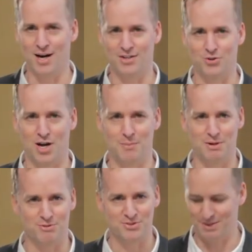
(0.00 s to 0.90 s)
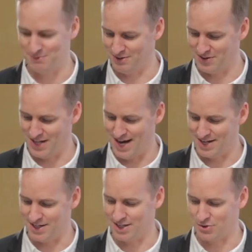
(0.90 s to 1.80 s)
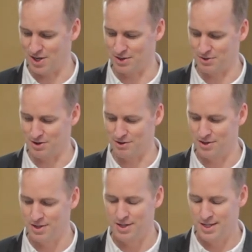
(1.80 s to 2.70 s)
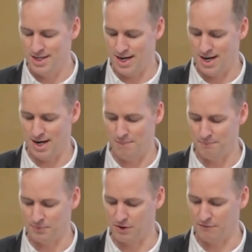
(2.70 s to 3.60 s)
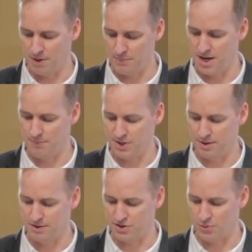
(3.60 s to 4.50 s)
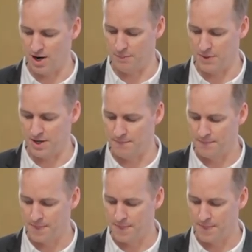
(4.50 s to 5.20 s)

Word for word: I try and be receptive to that and I try and learn um, from them and others around me.